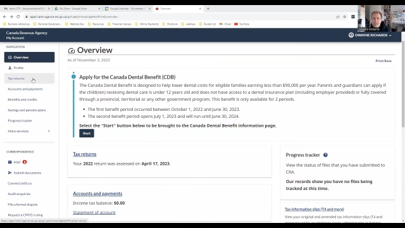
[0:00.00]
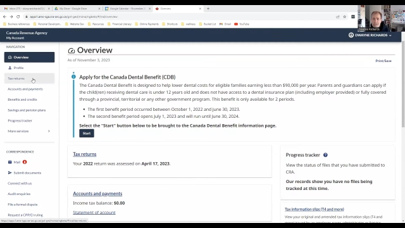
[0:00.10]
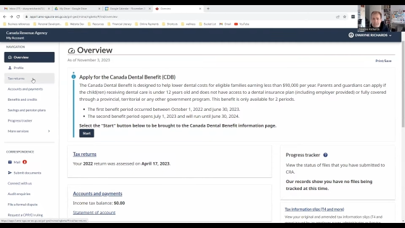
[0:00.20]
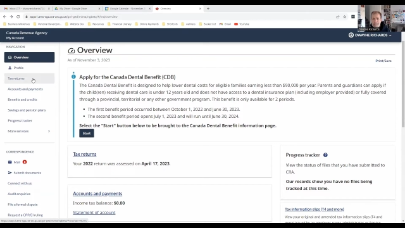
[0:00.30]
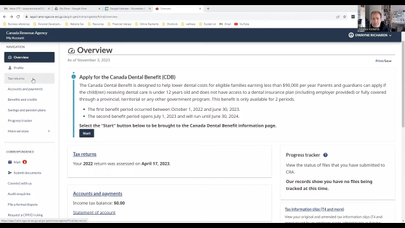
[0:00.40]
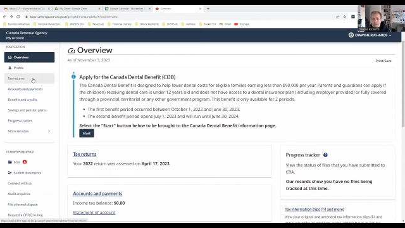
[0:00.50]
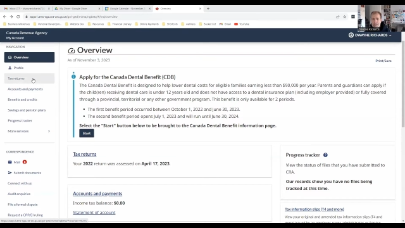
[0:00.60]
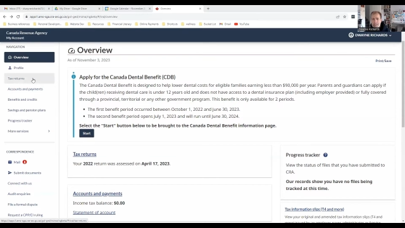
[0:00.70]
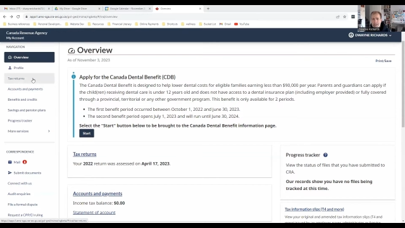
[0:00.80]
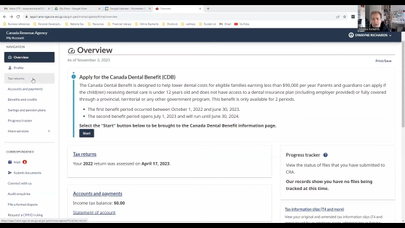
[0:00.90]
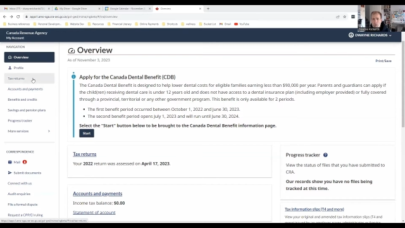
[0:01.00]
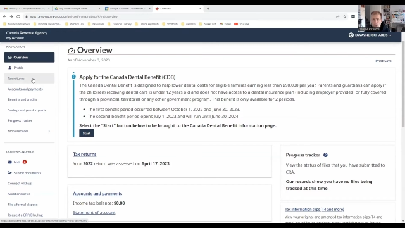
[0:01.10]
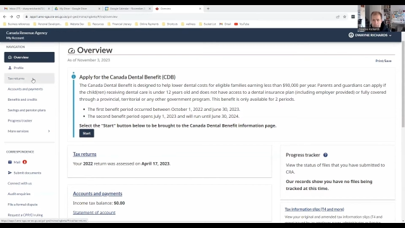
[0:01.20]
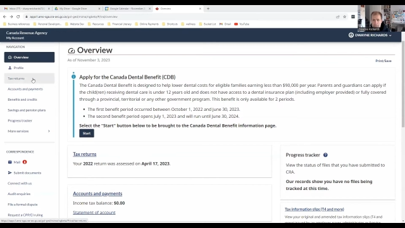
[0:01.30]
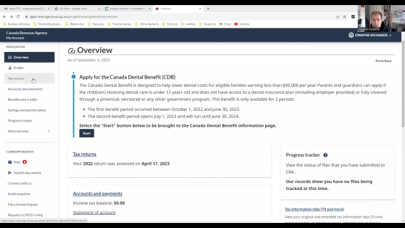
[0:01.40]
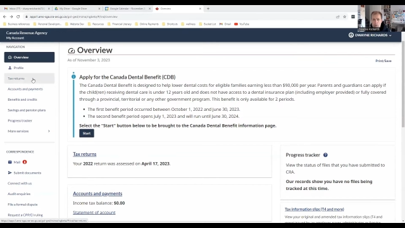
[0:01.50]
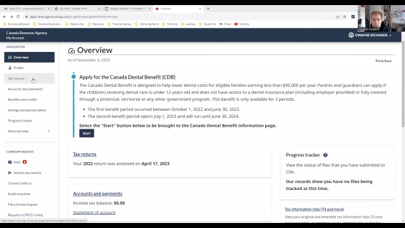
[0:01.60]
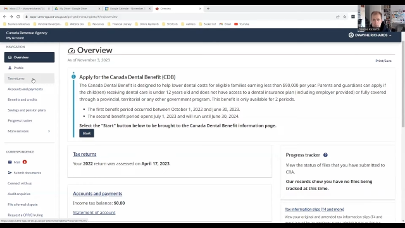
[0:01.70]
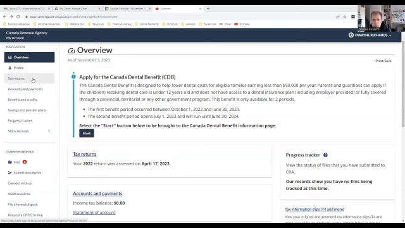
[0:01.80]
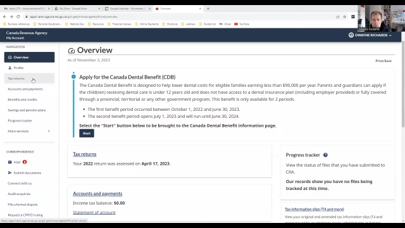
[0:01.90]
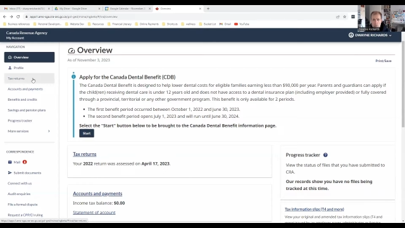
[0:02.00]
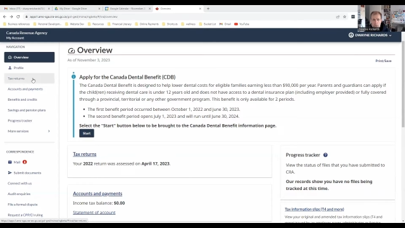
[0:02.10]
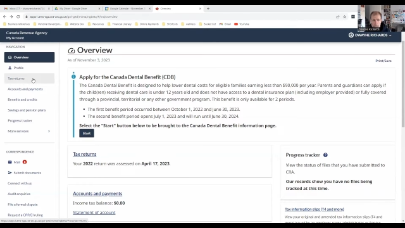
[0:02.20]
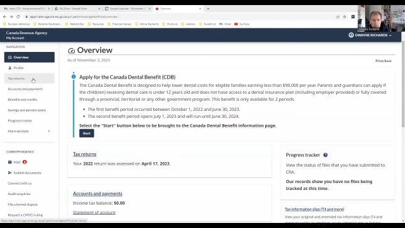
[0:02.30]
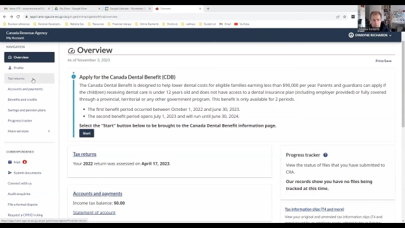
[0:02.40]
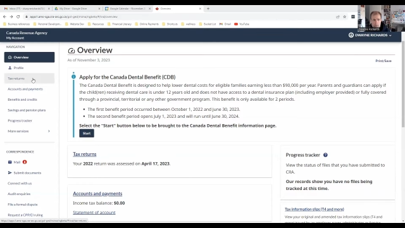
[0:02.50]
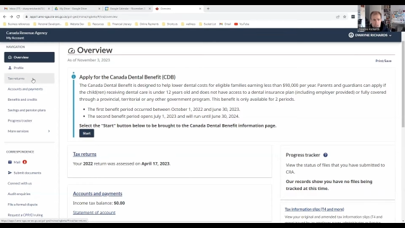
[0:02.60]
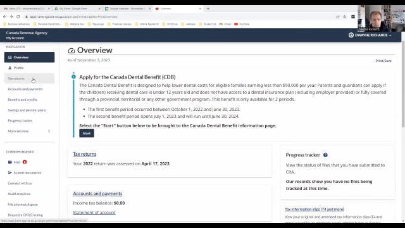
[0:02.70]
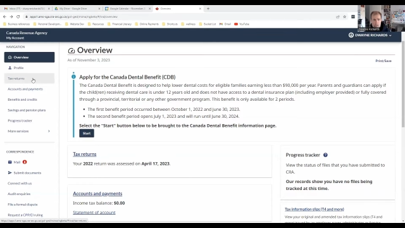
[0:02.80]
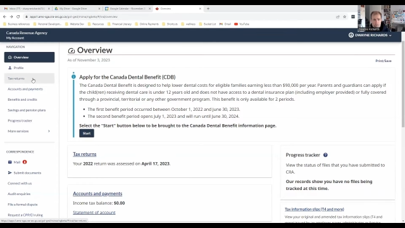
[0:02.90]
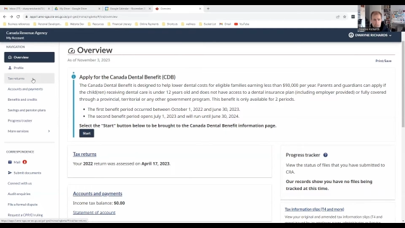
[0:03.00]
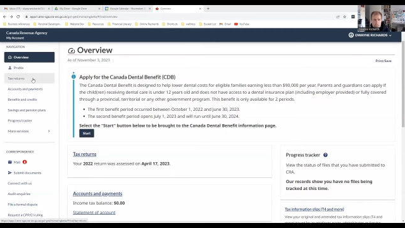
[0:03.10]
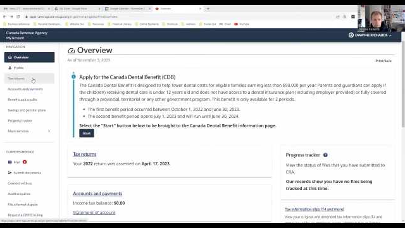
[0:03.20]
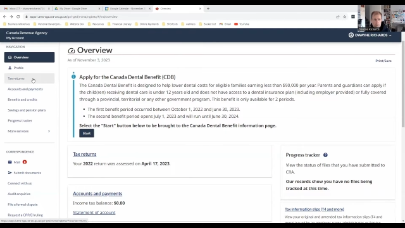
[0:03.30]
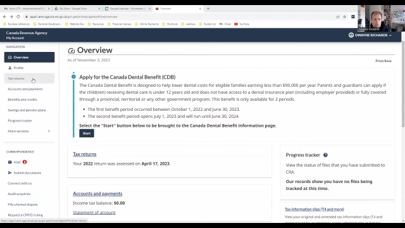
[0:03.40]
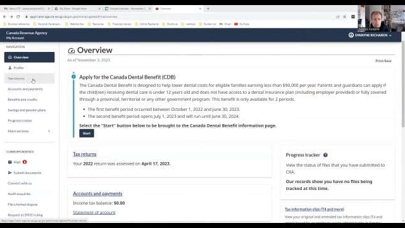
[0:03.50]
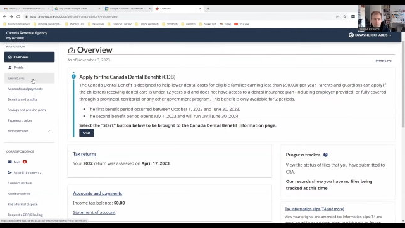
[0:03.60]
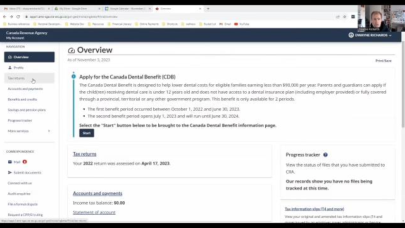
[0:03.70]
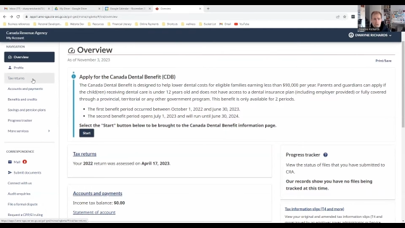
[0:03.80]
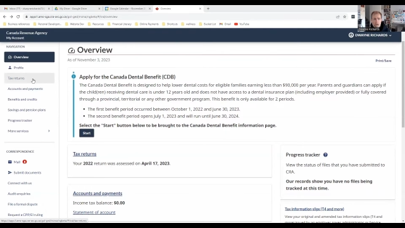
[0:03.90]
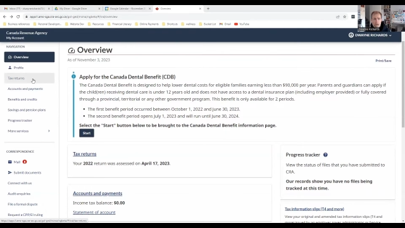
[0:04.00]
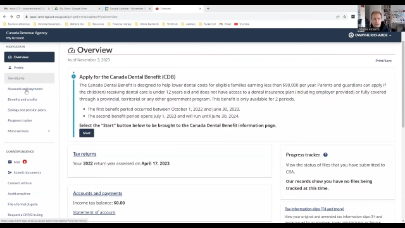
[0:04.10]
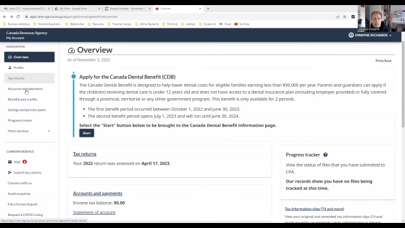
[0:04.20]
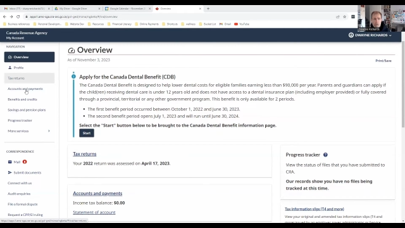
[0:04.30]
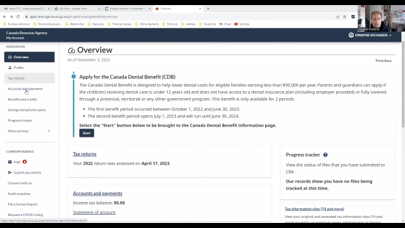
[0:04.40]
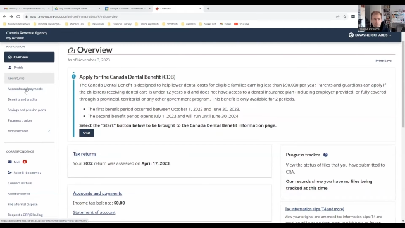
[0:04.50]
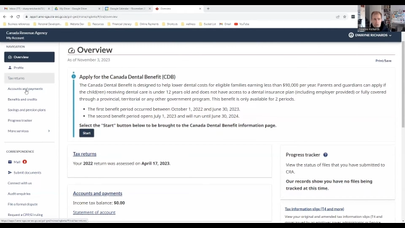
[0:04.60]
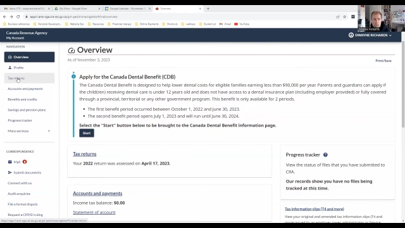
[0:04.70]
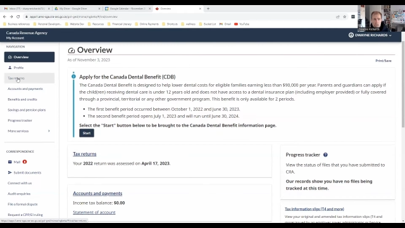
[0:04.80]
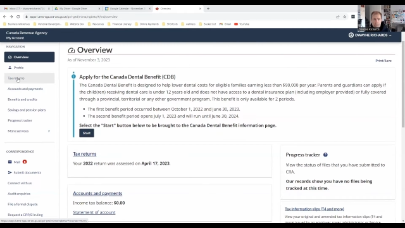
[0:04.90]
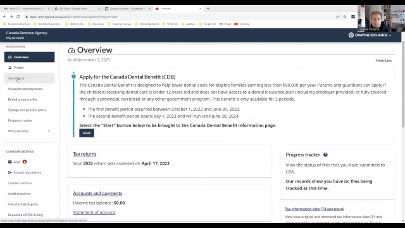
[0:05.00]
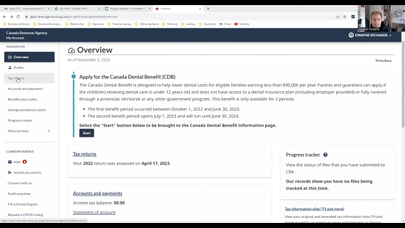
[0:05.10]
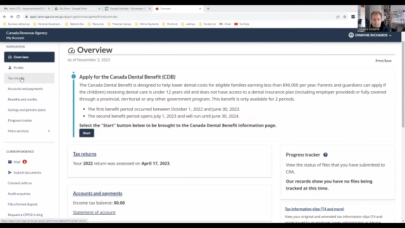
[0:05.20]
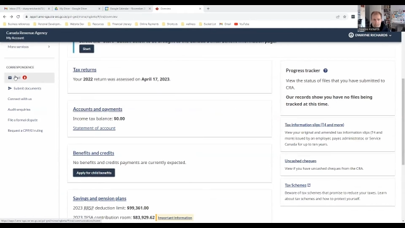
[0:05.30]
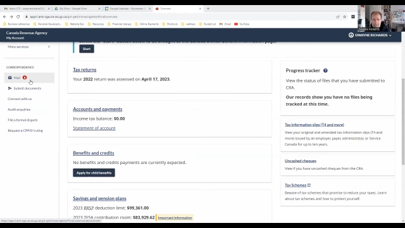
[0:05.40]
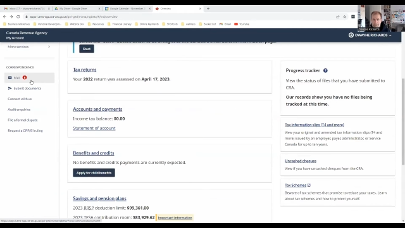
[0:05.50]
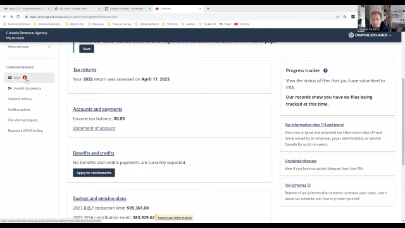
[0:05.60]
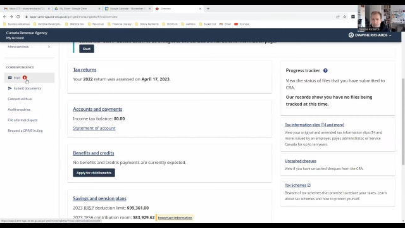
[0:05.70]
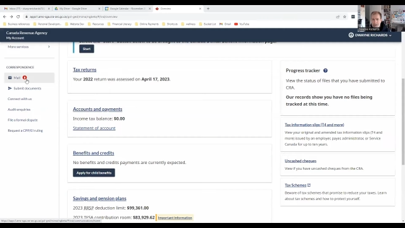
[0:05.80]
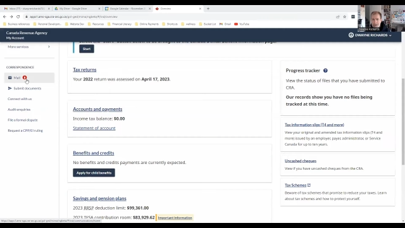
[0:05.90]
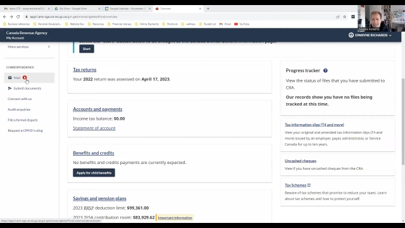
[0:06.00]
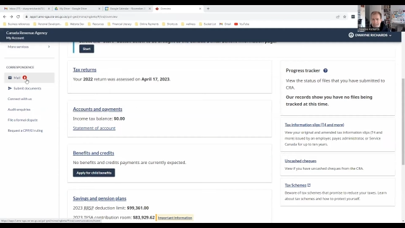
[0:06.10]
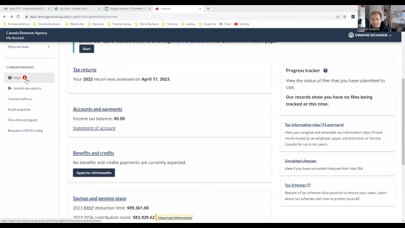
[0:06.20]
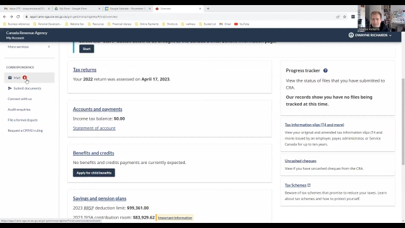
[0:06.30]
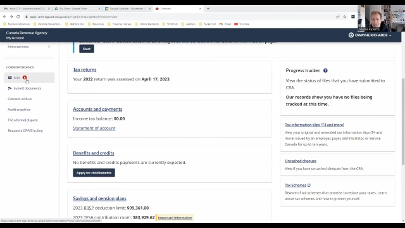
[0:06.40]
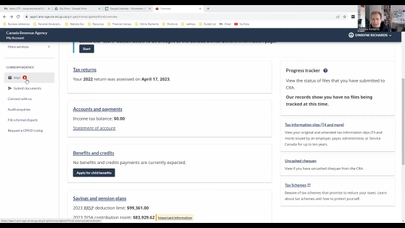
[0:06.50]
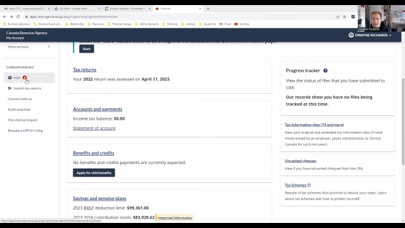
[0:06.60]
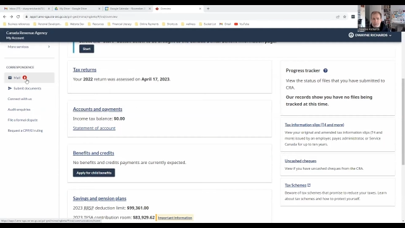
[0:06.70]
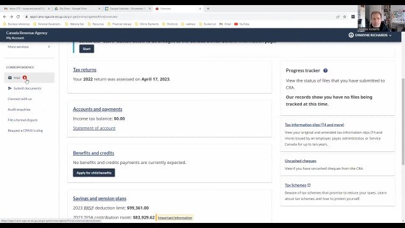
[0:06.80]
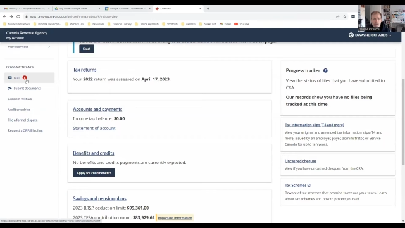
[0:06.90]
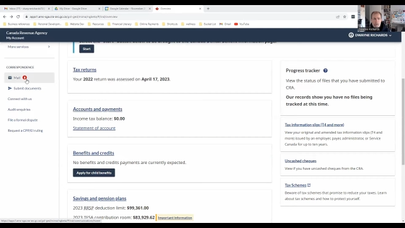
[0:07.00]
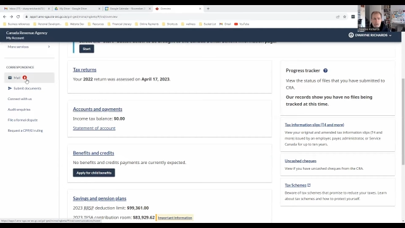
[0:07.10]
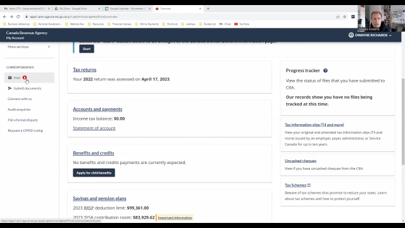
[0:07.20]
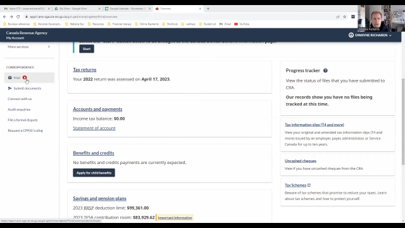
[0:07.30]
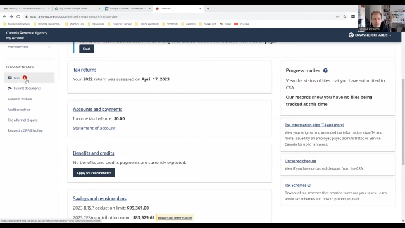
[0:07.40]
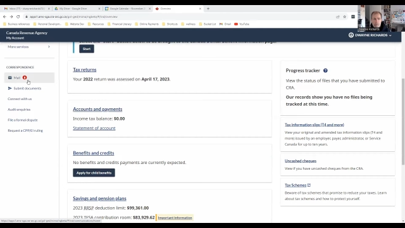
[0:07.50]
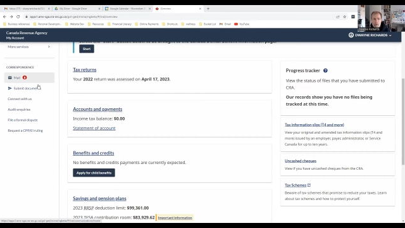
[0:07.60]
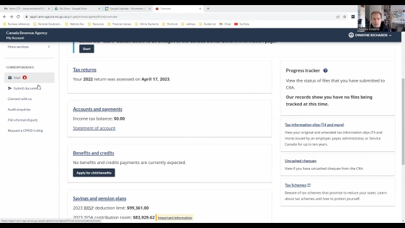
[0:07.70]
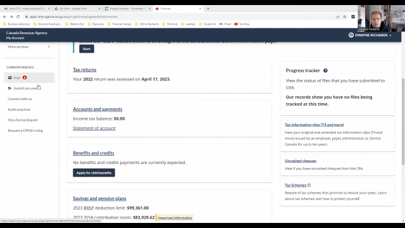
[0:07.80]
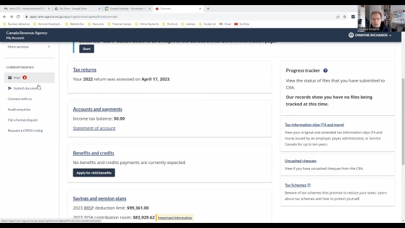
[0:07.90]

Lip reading: (no speaker visible)